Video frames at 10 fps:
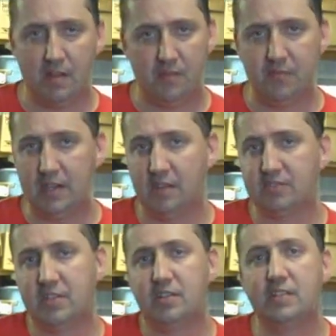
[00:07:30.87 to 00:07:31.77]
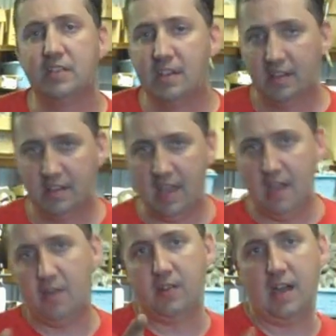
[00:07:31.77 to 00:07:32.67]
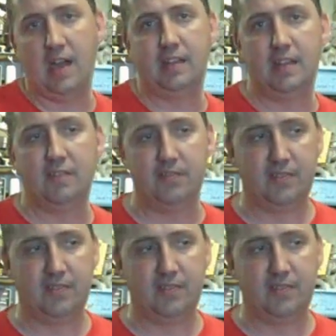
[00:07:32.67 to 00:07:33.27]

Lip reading: video series, now in high def.